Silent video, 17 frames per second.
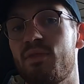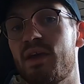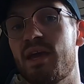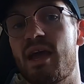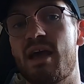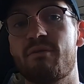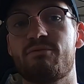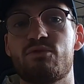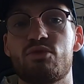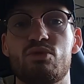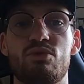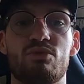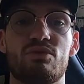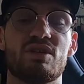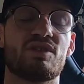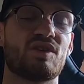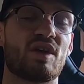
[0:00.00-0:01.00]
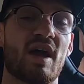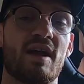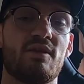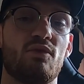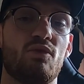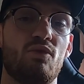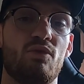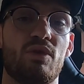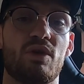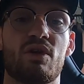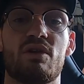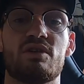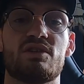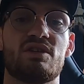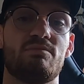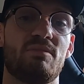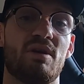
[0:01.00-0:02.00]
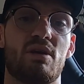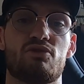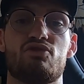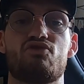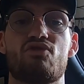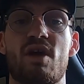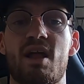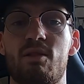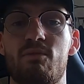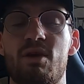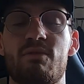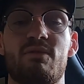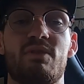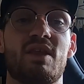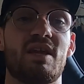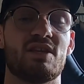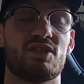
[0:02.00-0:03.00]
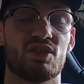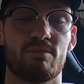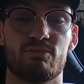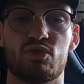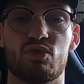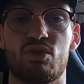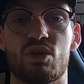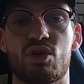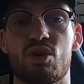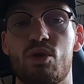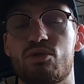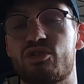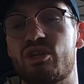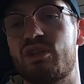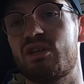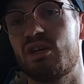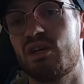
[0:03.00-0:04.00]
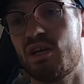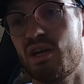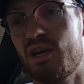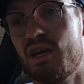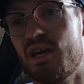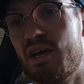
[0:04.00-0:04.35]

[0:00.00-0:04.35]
They have to decide who they're going to send me out to trial with, and then it's up to the coach and the